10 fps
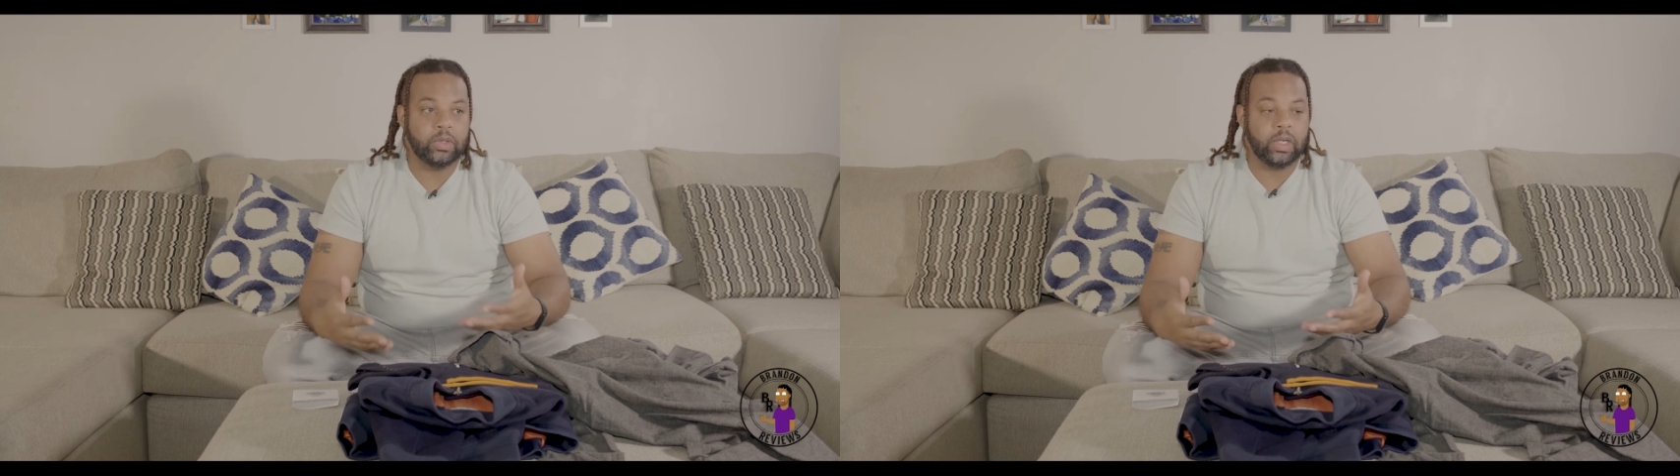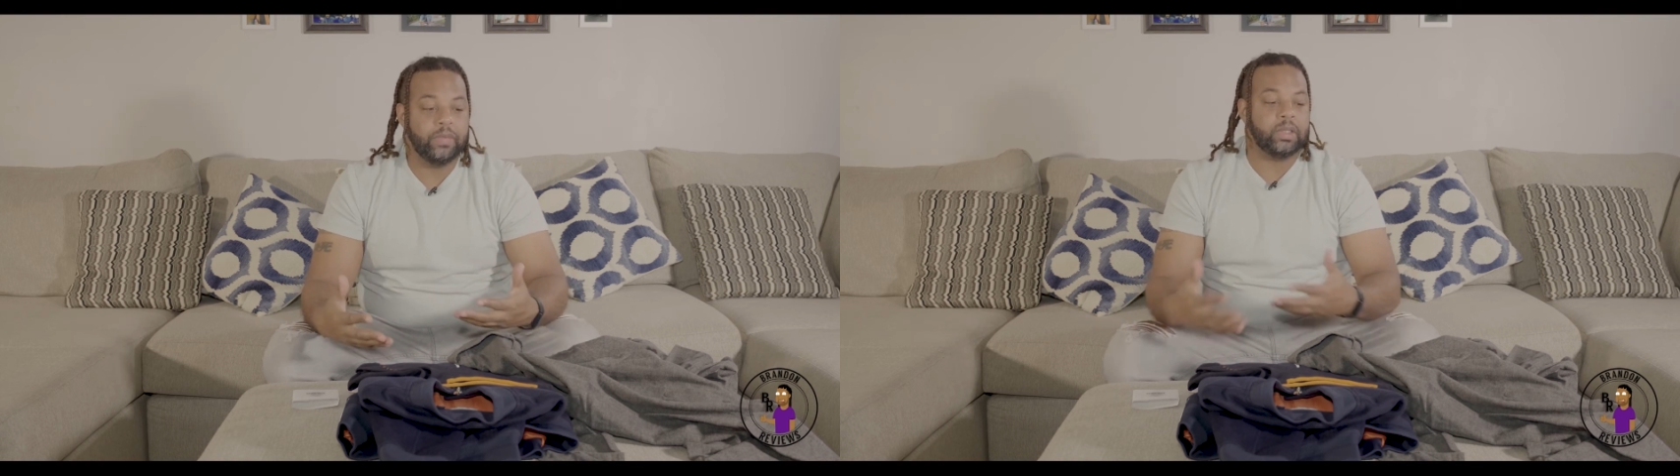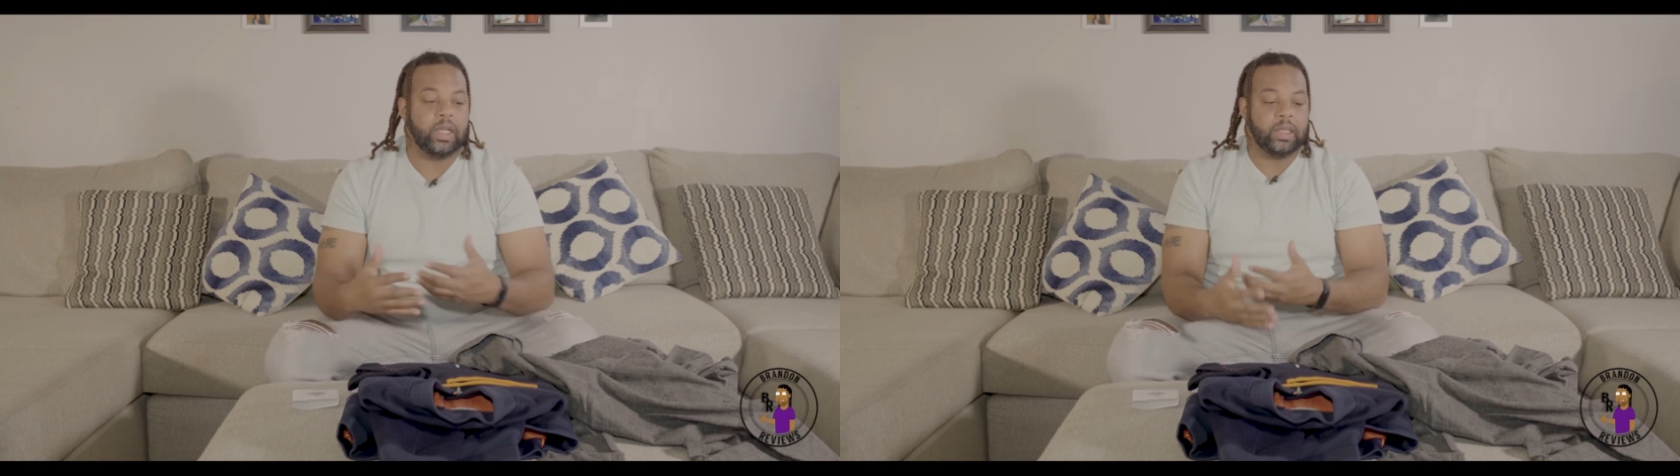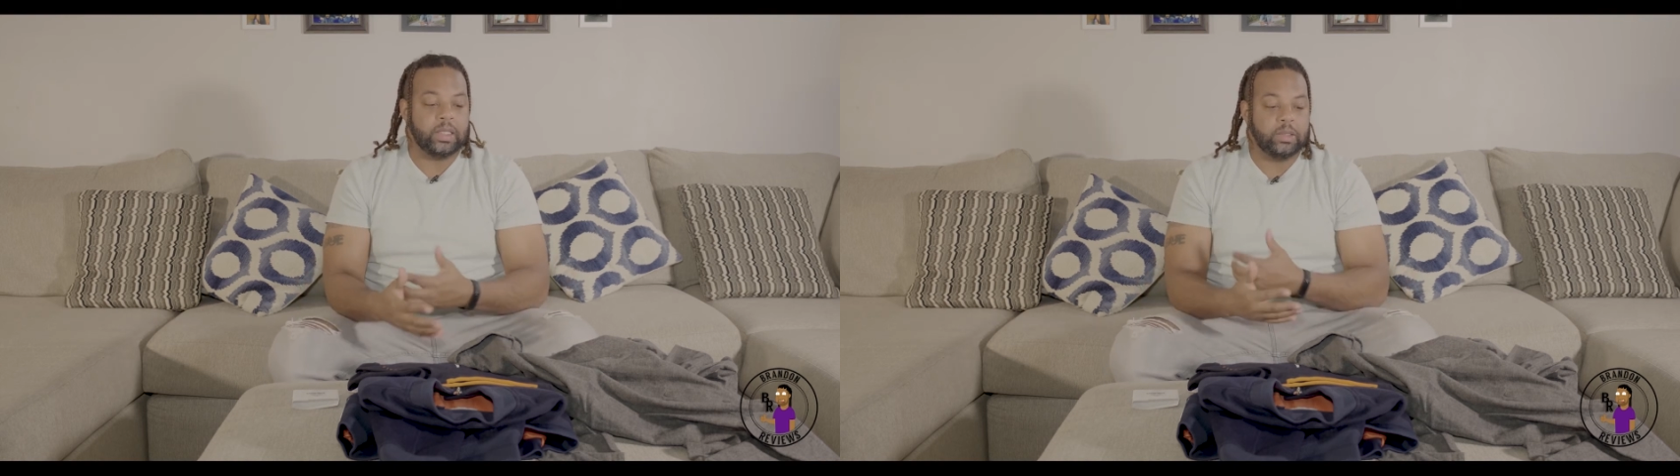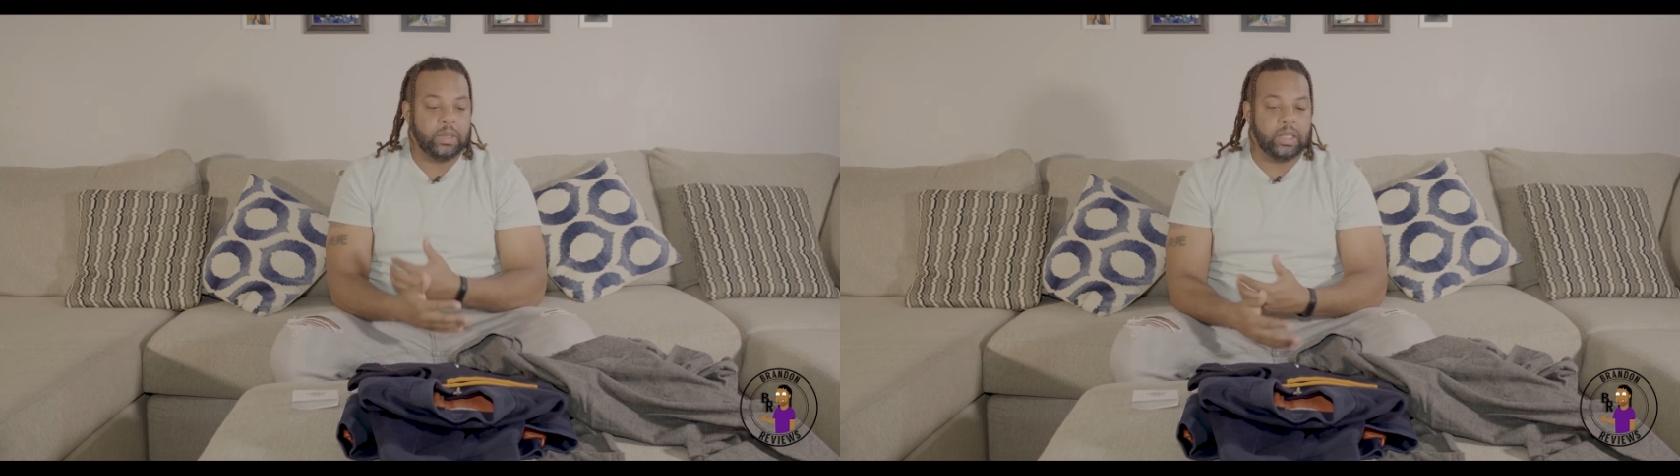a service like
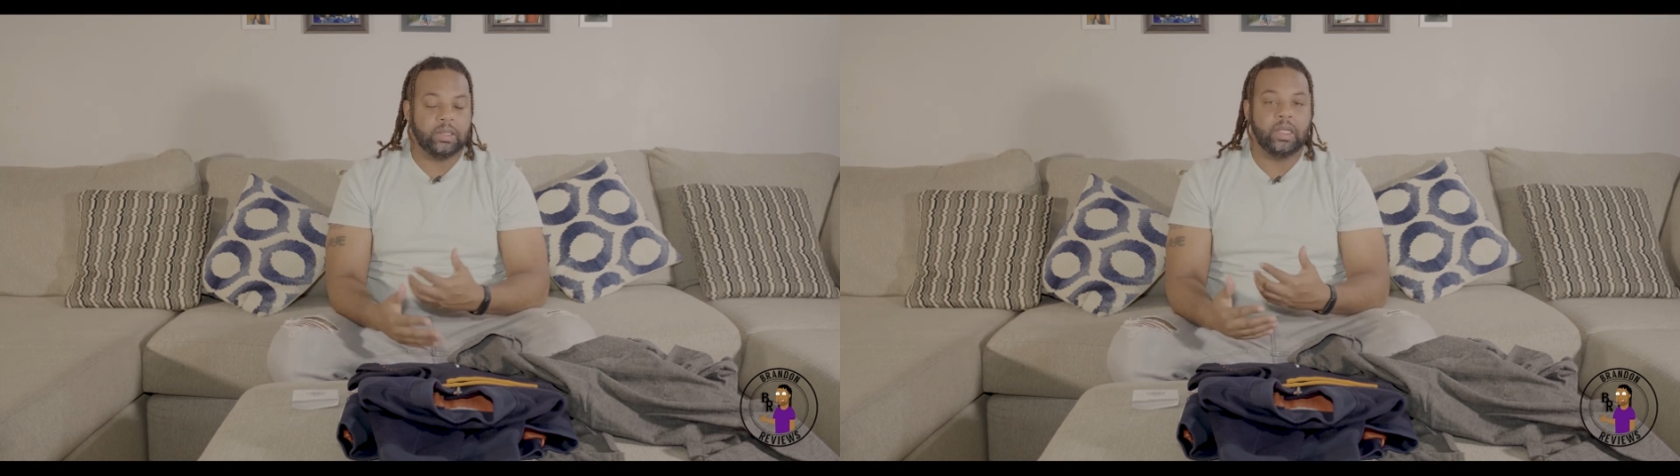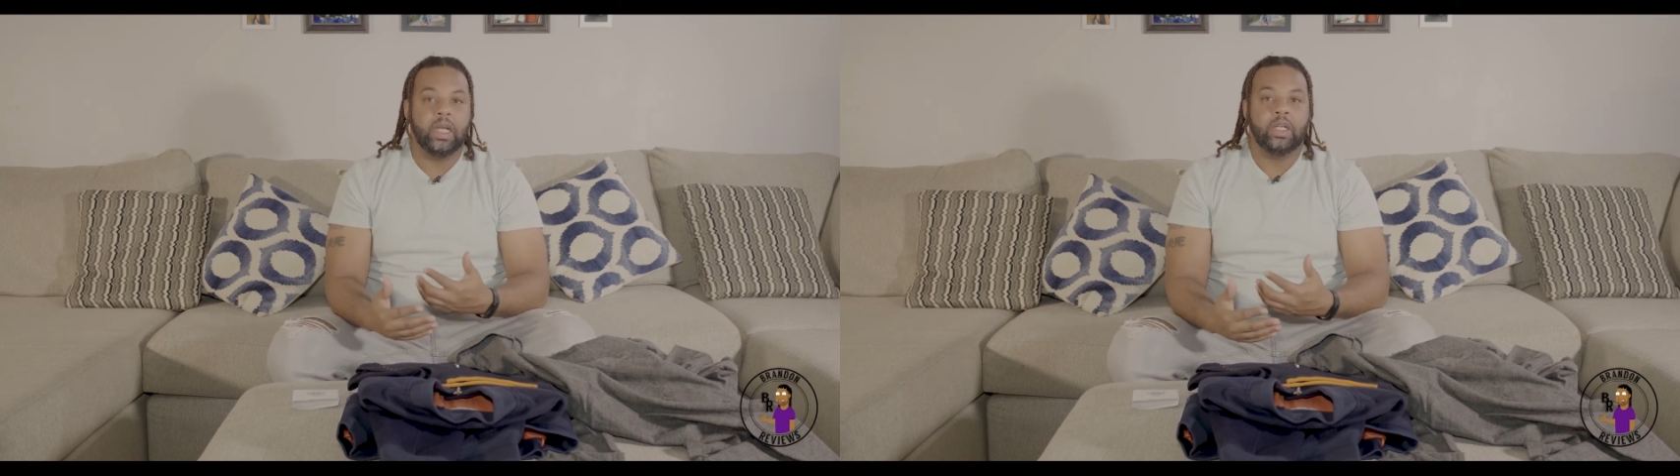this because